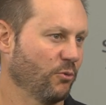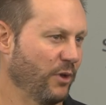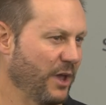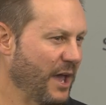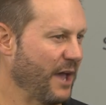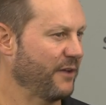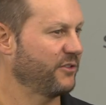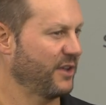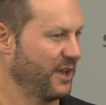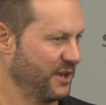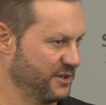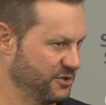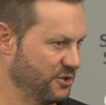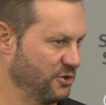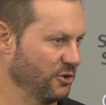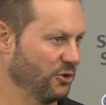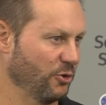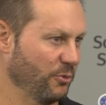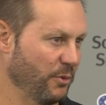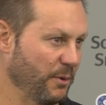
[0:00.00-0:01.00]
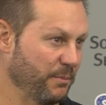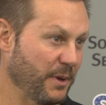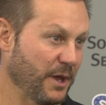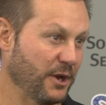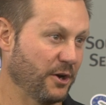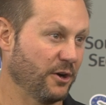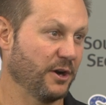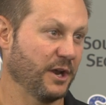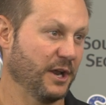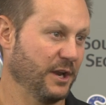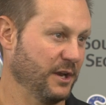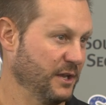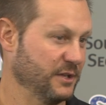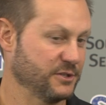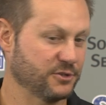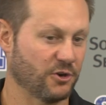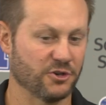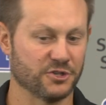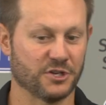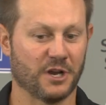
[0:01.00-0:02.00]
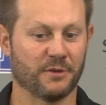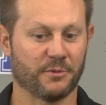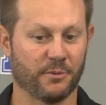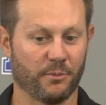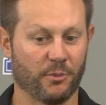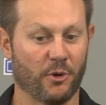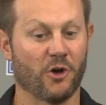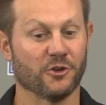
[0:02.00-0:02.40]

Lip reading: We have to execute a little bit better, and it's our job to